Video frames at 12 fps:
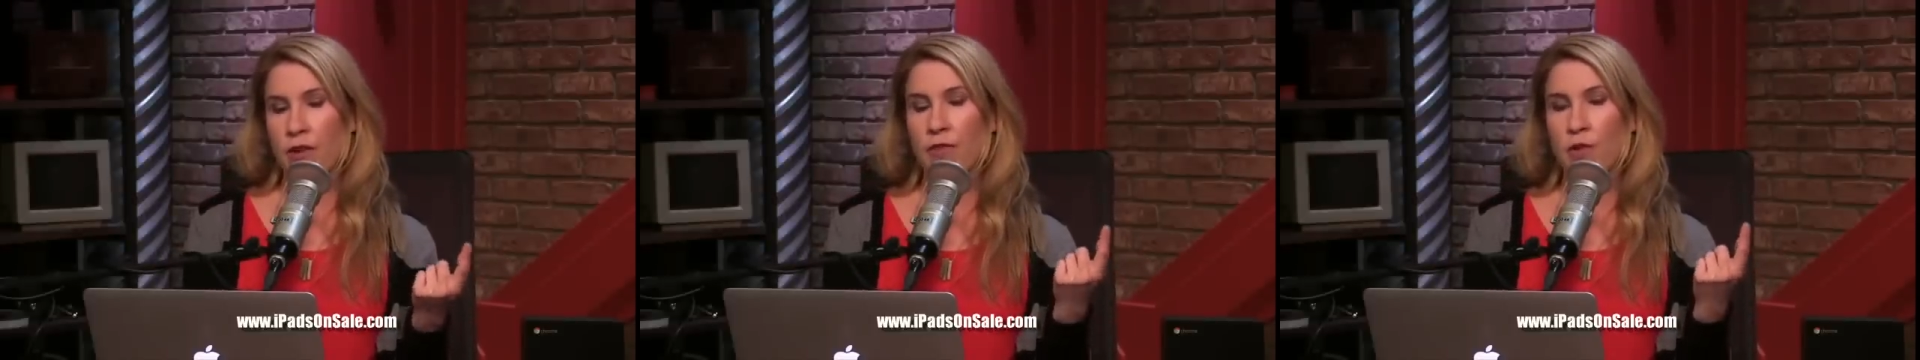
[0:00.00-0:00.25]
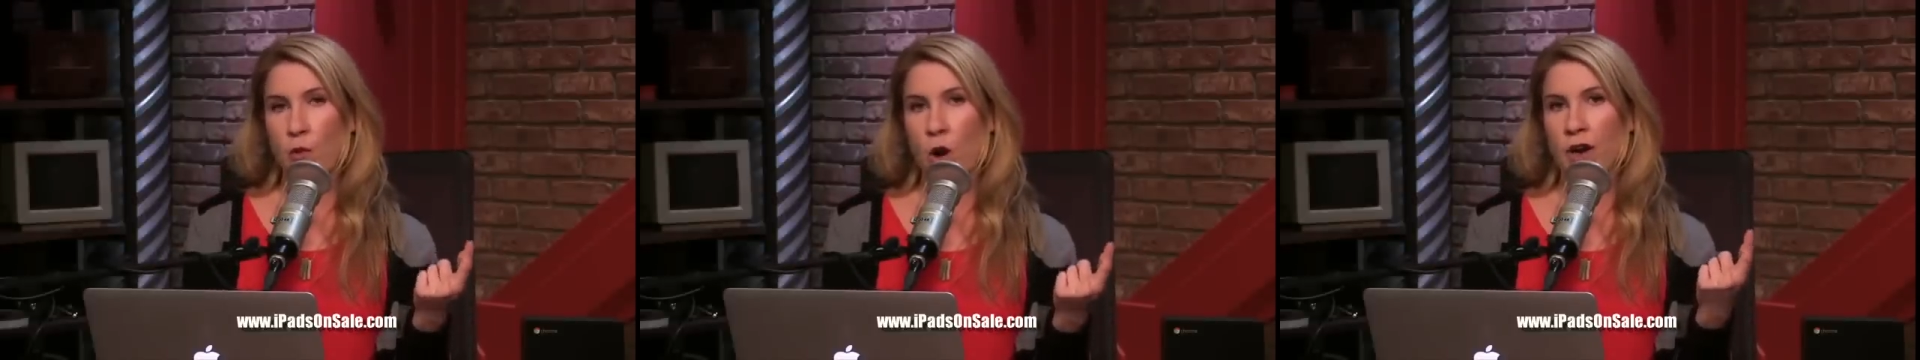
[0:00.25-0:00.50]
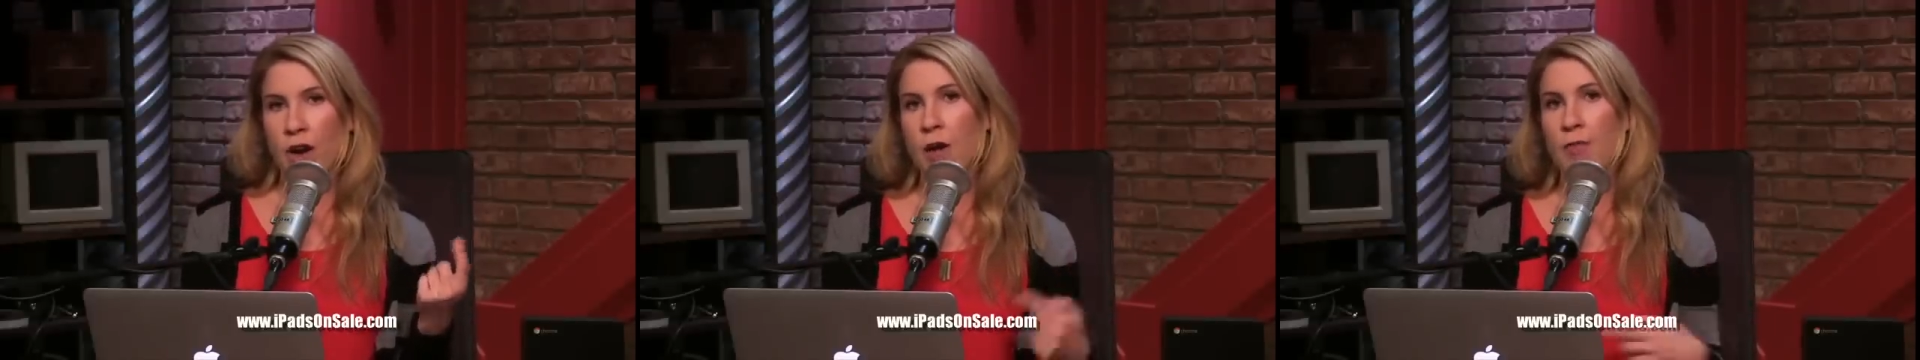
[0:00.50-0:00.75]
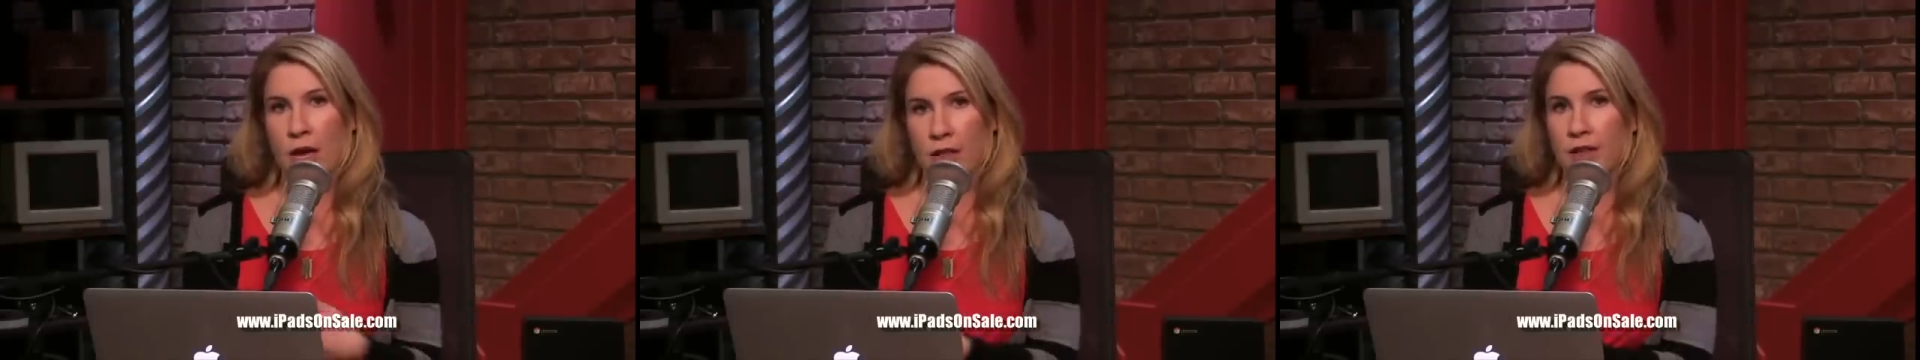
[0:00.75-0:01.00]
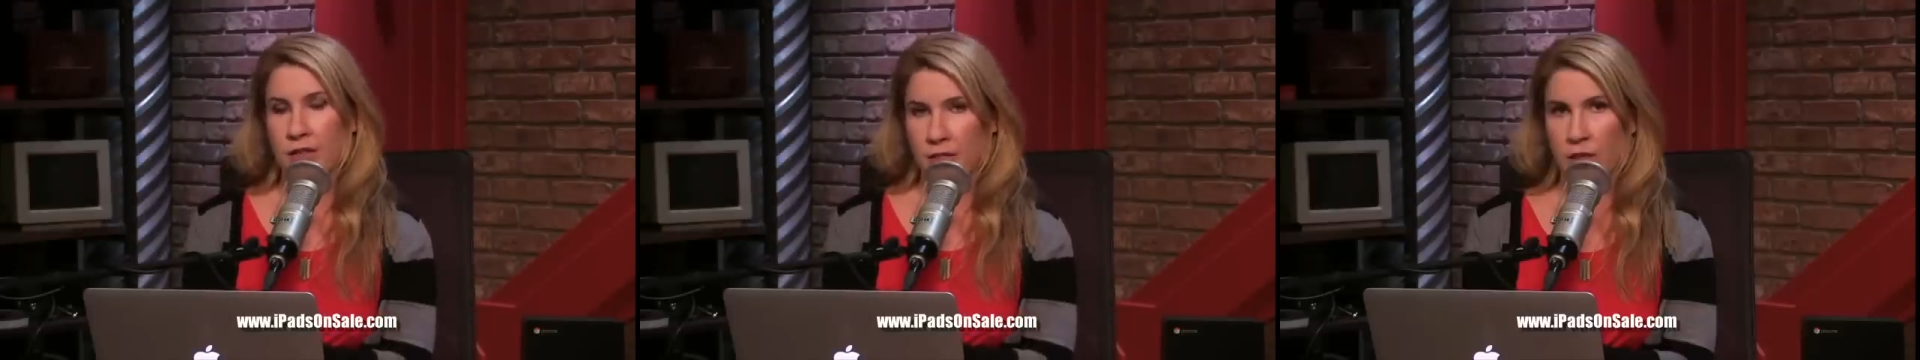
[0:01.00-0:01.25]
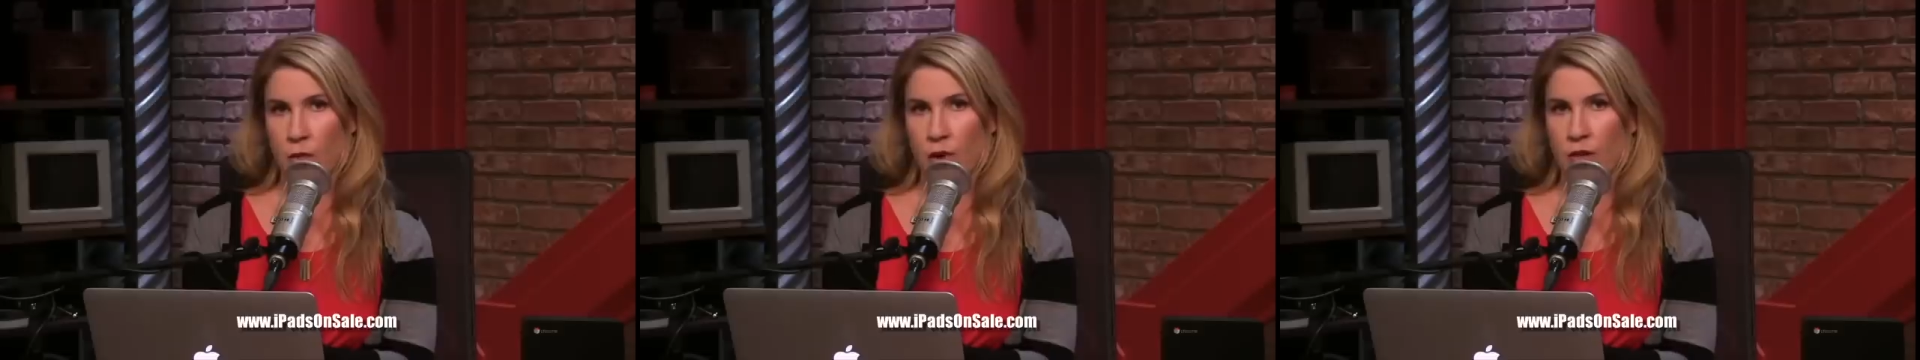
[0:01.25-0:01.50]
If you want an iPad, this is
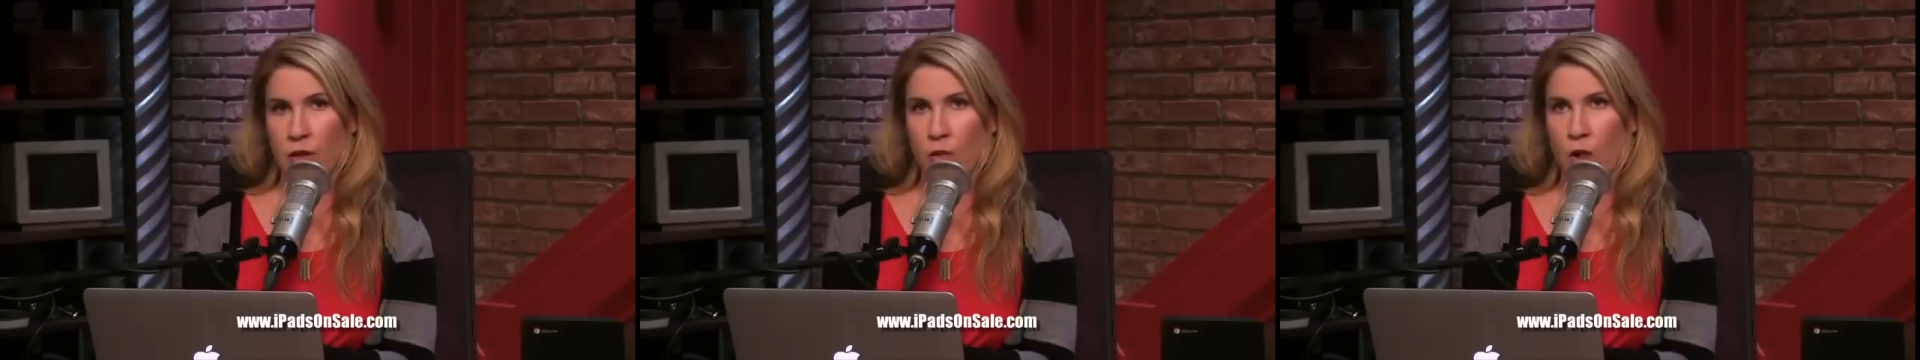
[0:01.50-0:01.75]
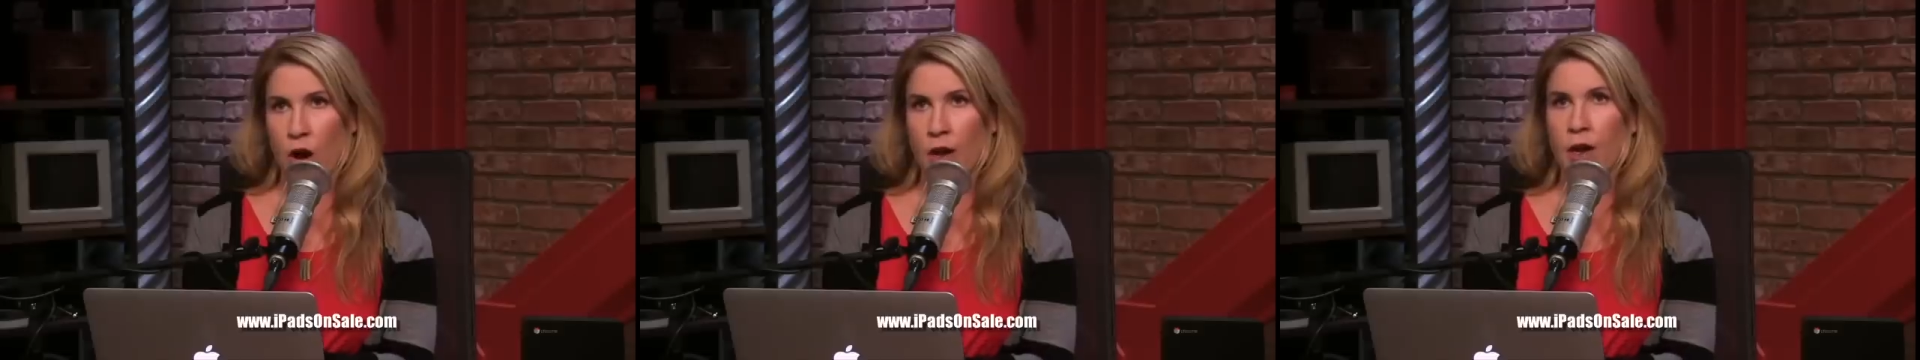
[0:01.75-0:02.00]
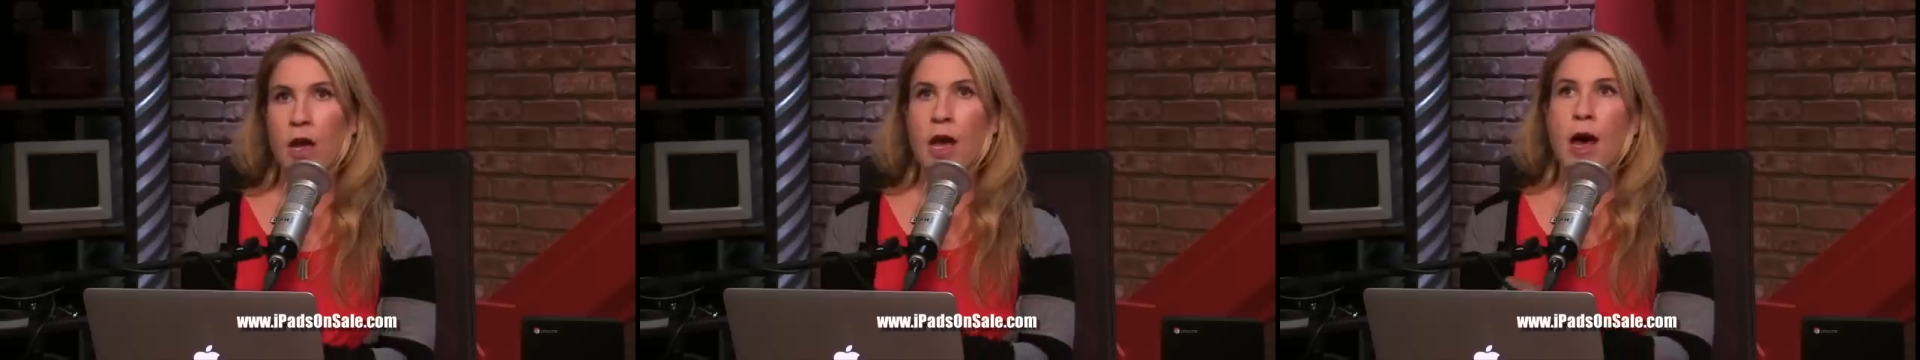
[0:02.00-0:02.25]
the one that you want.